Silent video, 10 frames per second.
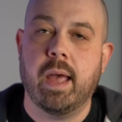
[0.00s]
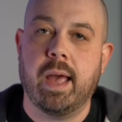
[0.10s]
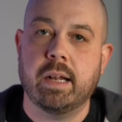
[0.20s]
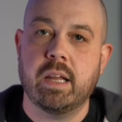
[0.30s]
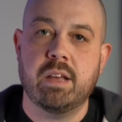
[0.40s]

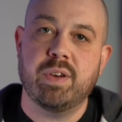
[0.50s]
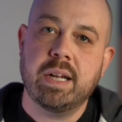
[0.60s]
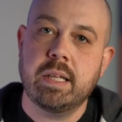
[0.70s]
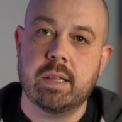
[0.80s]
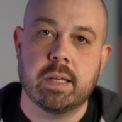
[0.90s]
And if
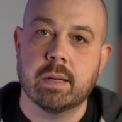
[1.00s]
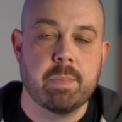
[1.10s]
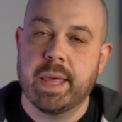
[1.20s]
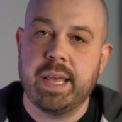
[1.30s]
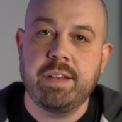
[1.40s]
anything,
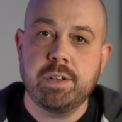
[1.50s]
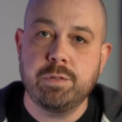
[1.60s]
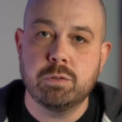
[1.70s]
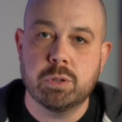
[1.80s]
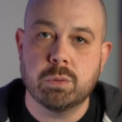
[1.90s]
even
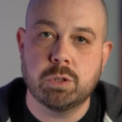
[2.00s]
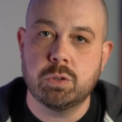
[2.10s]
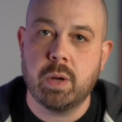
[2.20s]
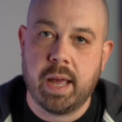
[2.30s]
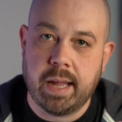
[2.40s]
if you don't
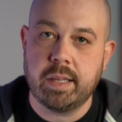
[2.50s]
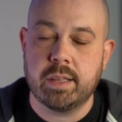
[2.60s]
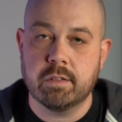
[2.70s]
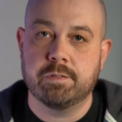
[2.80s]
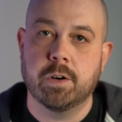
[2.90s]
do
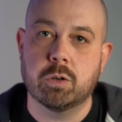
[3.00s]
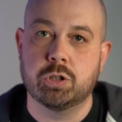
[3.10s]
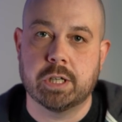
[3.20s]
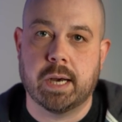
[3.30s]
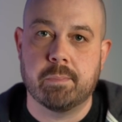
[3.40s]
anything in
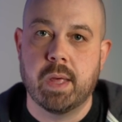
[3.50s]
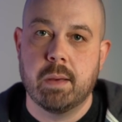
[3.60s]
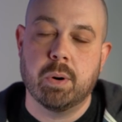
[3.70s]
Photoshop,